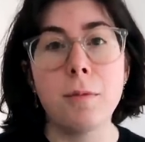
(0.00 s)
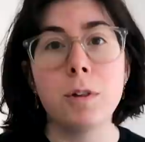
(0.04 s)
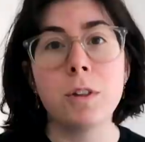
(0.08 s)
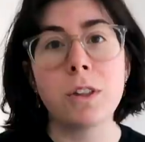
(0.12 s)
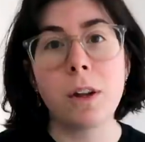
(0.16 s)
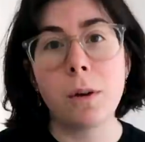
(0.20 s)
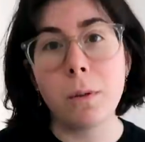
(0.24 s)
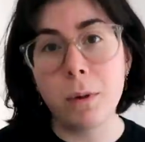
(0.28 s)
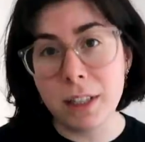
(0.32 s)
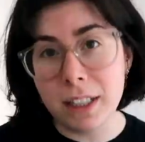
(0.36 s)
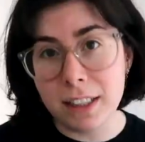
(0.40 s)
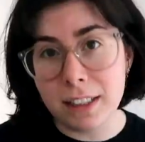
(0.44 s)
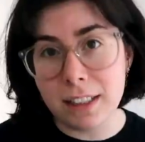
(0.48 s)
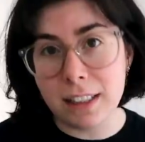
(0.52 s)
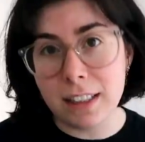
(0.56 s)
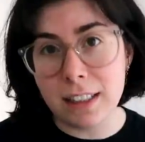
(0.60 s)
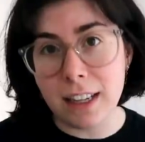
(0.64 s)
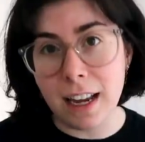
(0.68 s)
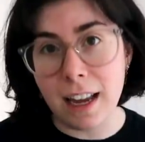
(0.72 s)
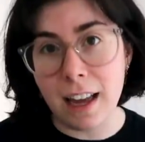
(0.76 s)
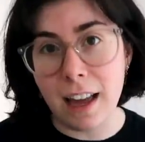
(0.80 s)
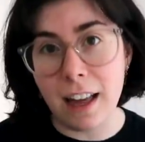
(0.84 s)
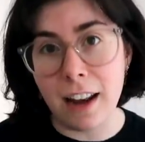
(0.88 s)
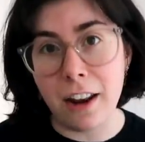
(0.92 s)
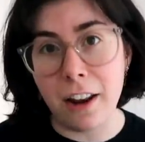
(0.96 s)
So I wanted to
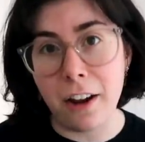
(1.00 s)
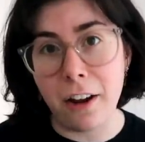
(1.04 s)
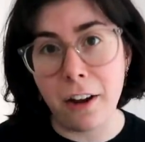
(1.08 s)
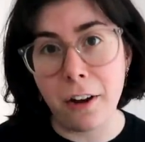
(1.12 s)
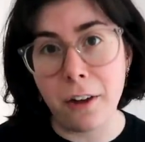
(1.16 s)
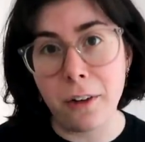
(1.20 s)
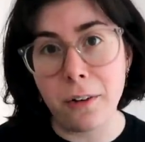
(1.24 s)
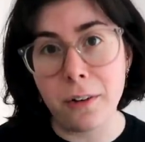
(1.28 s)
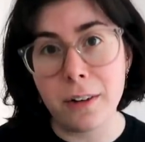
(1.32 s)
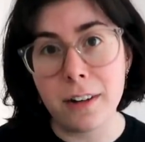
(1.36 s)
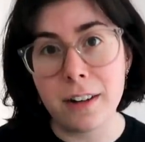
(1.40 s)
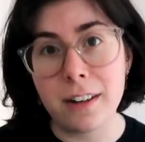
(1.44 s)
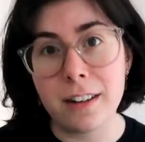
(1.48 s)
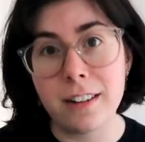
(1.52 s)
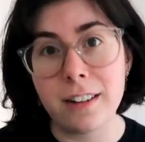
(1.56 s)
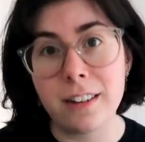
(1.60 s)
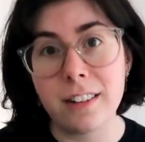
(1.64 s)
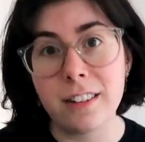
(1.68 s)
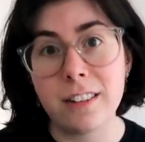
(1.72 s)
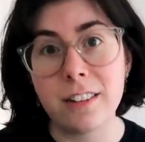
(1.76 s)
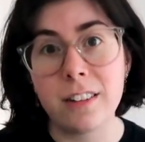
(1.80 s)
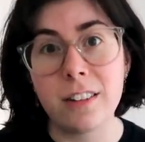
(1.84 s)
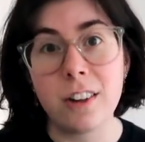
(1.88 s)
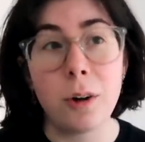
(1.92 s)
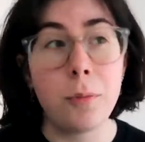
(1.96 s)
say hello
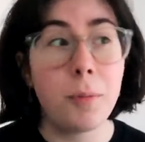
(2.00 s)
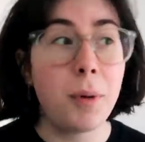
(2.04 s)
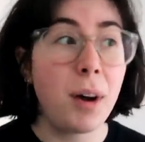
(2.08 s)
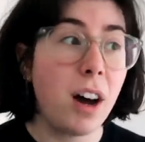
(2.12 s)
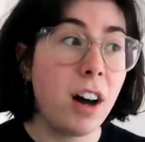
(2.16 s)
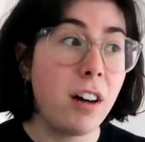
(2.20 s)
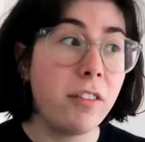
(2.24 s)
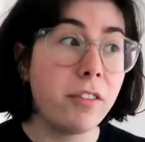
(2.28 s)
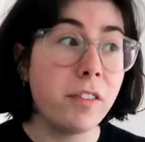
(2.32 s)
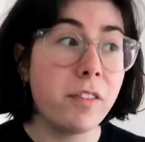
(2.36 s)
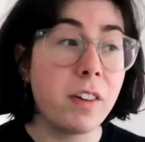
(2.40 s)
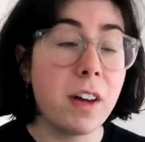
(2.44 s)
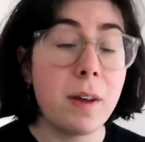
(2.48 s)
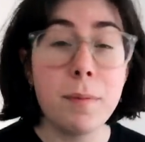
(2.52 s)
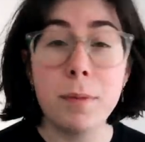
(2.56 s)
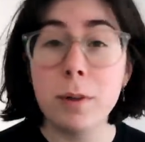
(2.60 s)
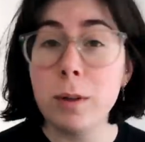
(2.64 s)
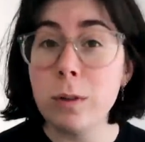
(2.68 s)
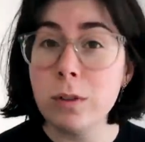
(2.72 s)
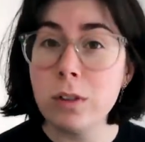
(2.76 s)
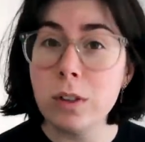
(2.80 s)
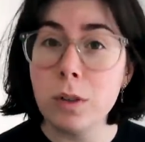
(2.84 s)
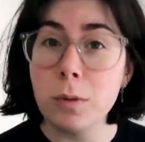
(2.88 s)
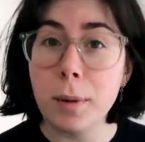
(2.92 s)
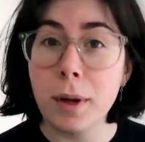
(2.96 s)
on behalf of him
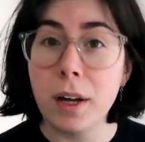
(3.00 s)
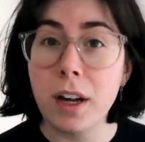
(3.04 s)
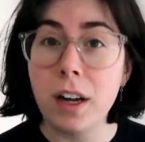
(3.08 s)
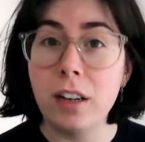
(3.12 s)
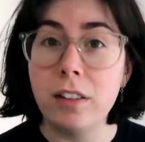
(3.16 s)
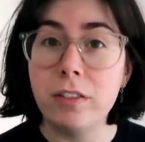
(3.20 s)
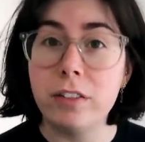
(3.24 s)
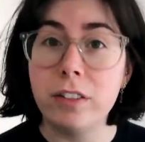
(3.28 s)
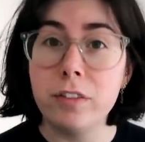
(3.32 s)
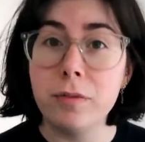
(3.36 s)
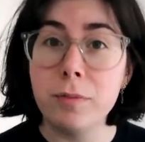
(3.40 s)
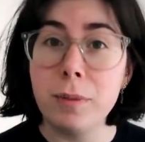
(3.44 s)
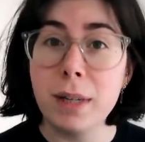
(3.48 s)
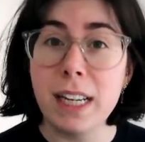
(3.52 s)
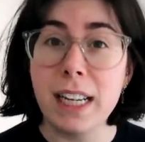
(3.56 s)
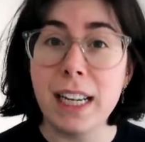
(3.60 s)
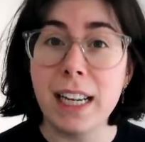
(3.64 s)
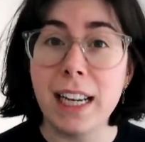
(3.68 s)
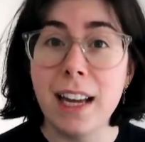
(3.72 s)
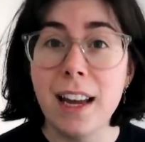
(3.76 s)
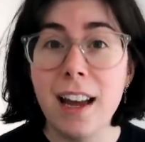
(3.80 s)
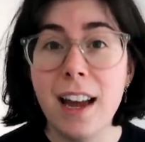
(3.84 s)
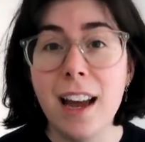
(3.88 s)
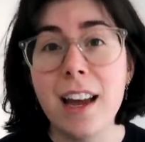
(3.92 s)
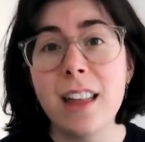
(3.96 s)
and also behalf of
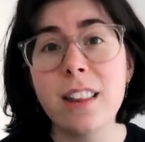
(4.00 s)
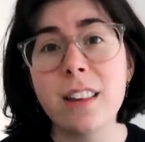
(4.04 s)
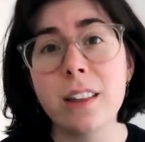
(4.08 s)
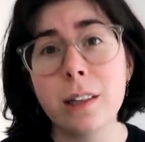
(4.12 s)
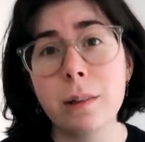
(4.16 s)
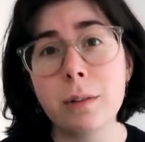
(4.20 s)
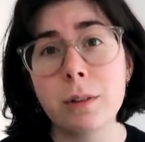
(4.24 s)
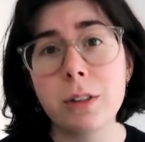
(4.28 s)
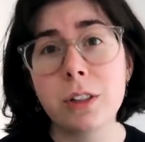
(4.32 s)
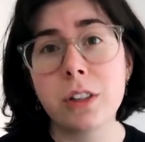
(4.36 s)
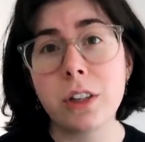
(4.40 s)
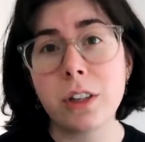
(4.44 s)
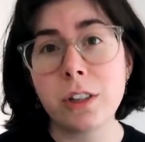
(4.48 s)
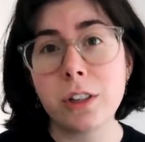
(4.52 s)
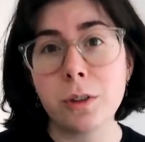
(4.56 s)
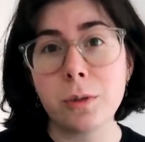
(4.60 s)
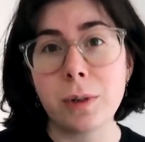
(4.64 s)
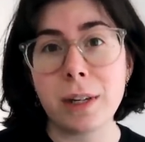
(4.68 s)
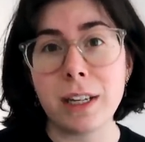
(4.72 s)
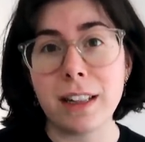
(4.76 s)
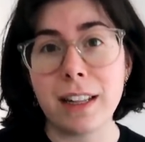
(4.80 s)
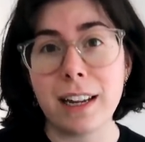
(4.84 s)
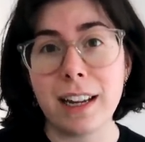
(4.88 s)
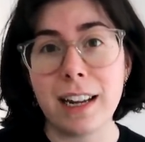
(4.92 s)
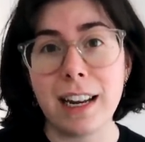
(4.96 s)
me. I thought it was so
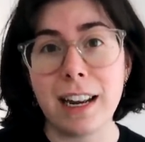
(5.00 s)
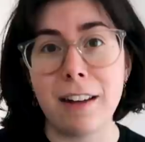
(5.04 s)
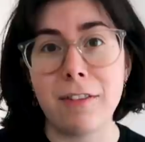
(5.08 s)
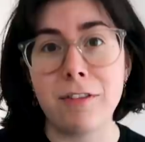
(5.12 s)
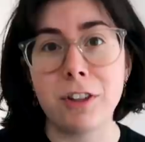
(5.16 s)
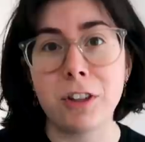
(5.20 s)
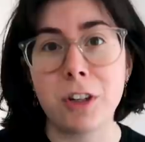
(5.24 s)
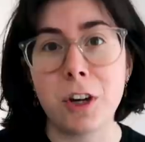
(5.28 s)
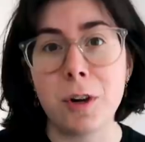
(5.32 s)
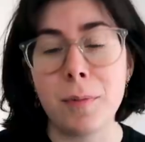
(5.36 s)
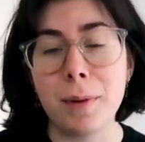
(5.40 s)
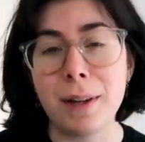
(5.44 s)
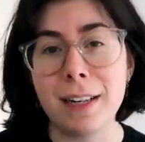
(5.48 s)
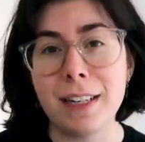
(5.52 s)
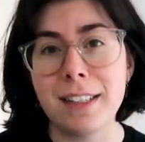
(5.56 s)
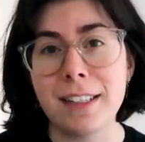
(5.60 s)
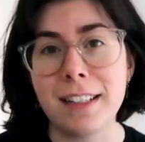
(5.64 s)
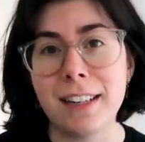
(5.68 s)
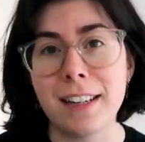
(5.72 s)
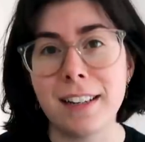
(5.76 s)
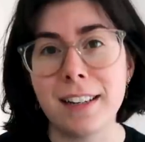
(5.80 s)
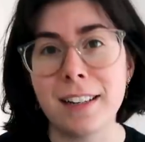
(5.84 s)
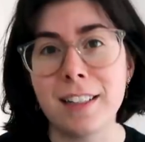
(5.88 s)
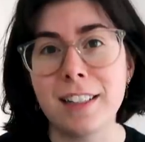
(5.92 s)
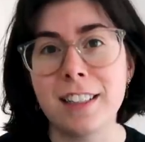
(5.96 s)
sweet that he left a comment
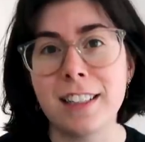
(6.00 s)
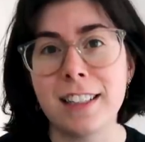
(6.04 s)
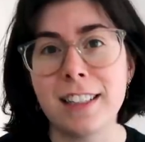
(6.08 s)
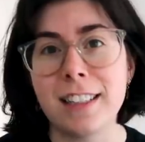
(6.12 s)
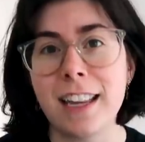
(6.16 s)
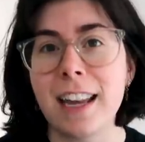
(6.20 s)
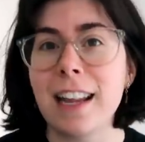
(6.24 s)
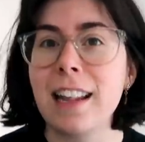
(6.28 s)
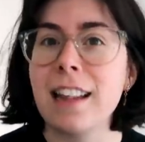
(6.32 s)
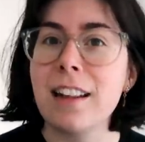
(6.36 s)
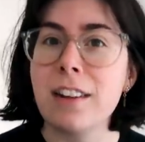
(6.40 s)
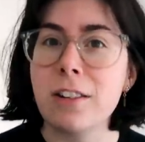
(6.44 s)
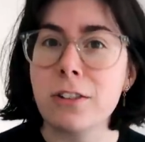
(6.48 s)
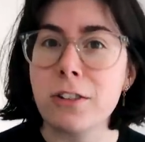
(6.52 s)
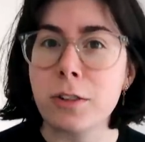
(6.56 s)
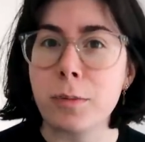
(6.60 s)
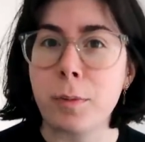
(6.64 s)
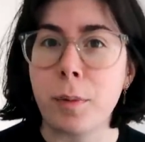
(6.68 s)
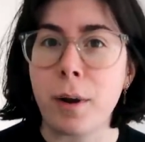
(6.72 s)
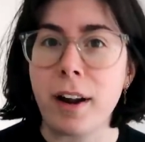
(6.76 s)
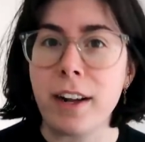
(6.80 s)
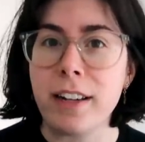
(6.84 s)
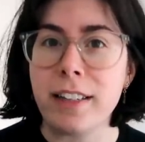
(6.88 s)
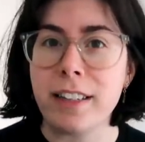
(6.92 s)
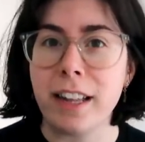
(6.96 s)
to say a little
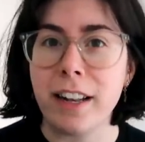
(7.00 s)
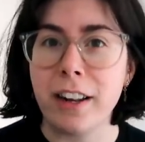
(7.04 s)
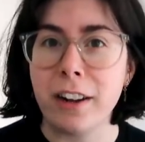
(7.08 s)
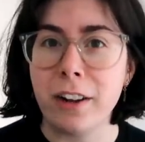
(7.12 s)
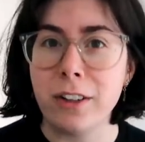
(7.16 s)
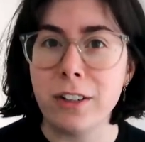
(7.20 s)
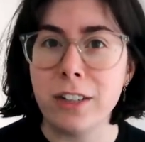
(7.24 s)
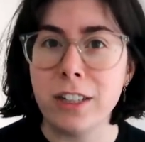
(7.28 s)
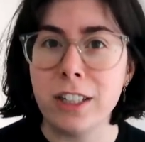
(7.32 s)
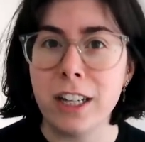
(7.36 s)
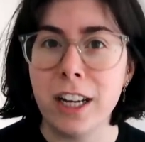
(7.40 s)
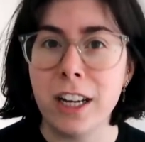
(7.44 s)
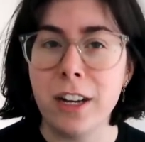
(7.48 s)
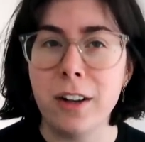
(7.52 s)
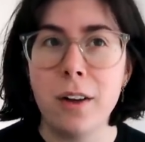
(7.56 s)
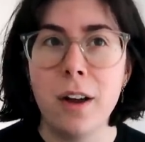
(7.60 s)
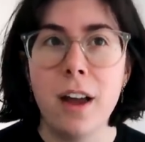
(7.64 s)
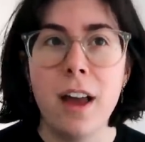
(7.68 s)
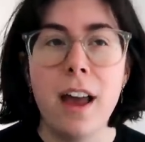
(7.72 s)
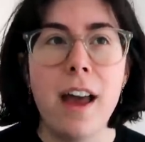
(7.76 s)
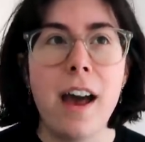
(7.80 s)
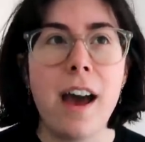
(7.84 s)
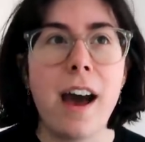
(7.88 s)
surprise hello to you.